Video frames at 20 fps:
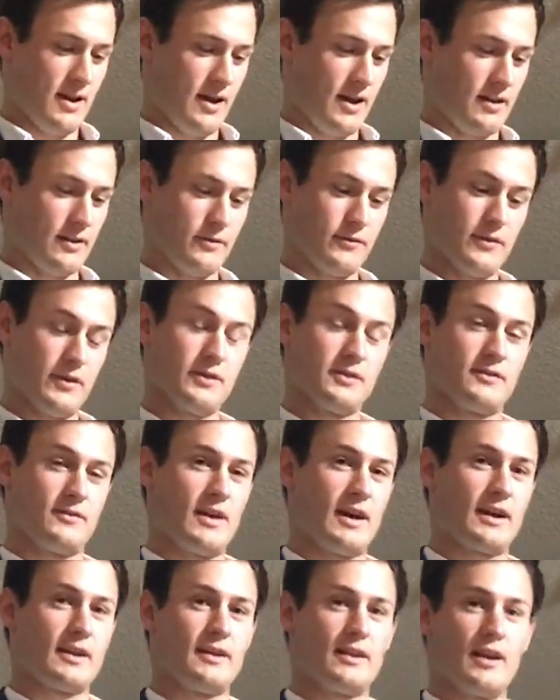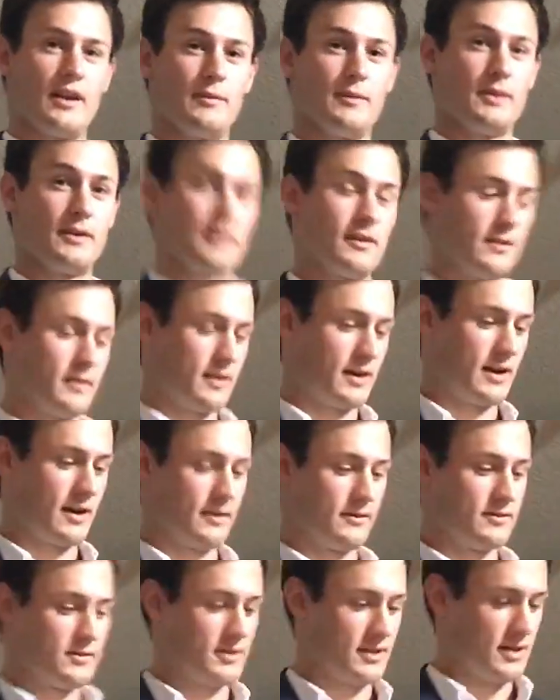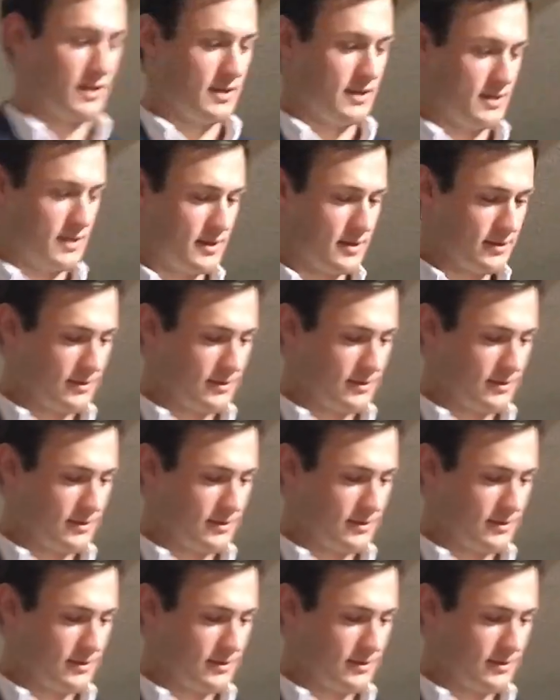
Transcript: in the fields of academia that I have studied.